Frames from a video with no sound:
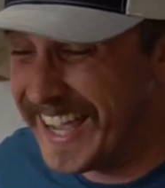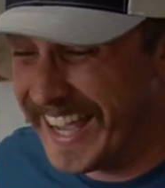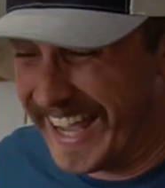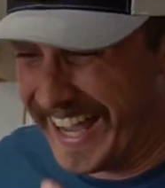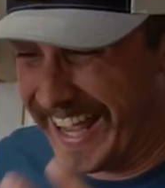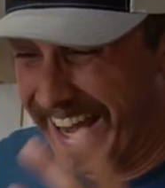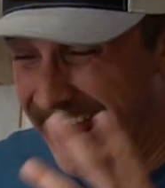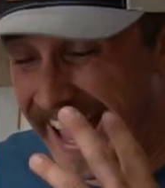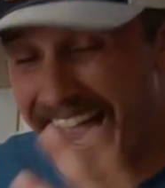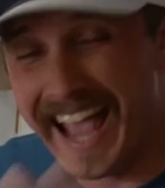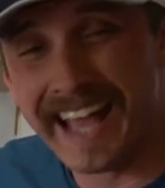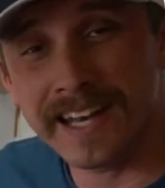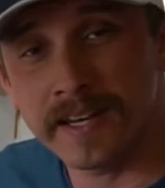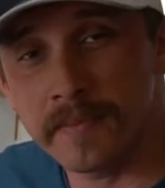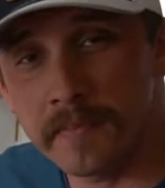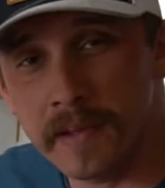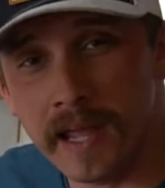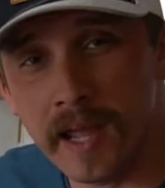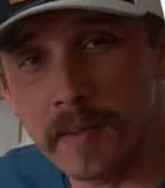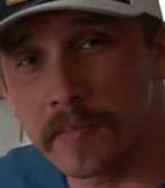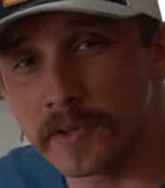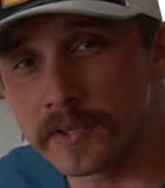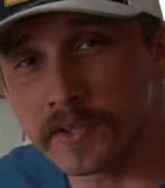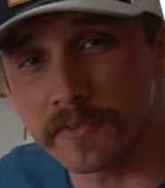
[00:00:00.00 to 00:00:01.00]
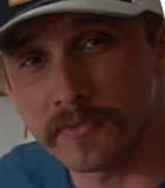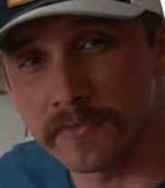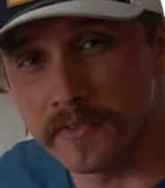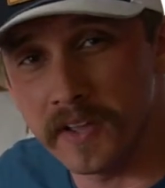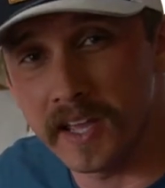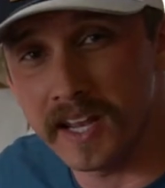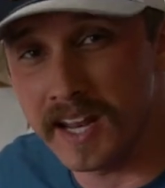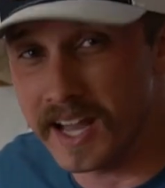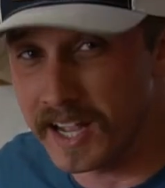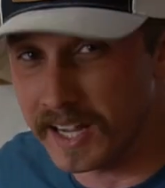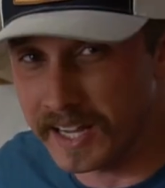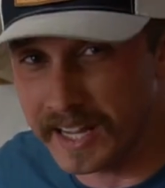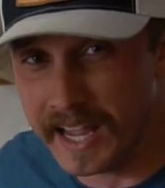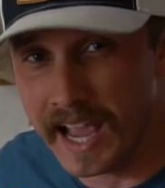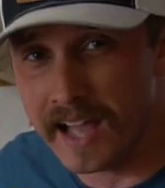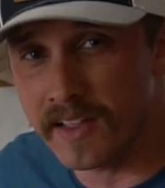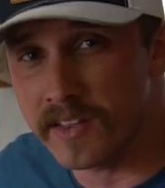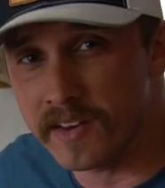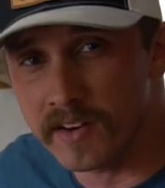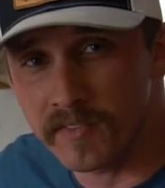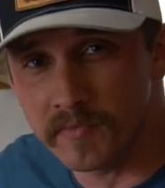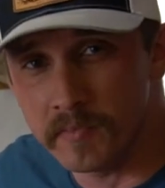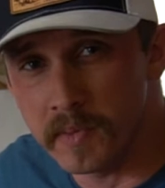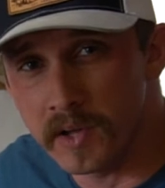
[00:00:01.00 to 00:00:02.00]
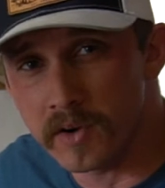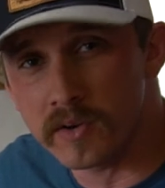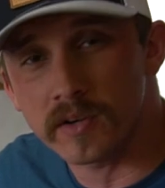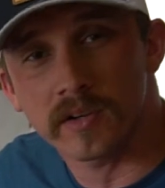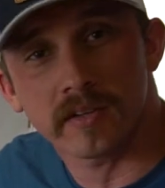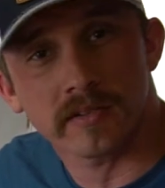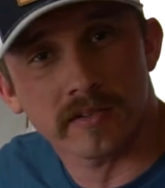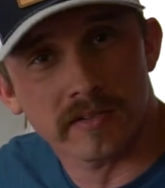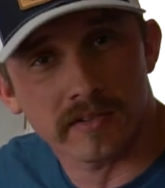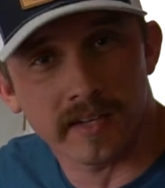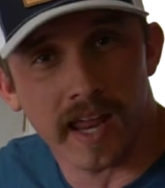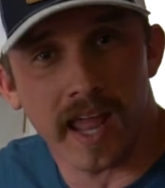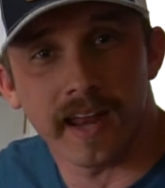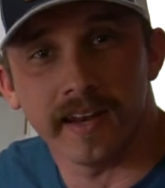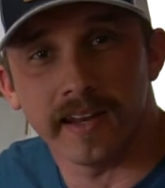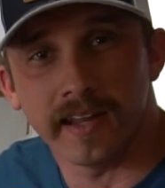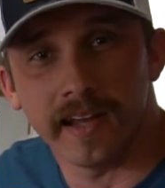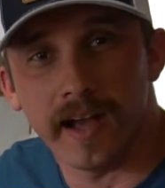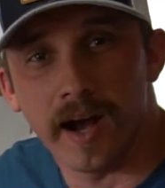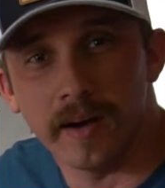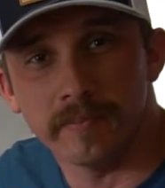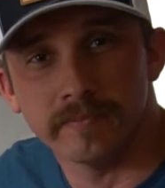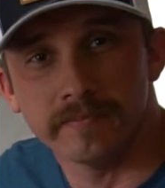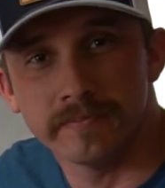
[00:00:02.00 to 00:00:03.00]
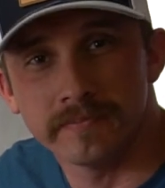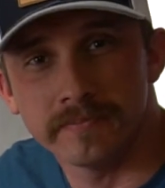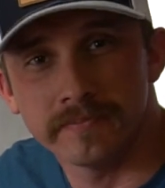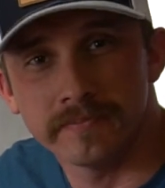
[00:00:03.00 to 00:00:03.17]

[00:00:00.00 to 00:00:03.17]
it had to be able to fit a gallon of milk standing up.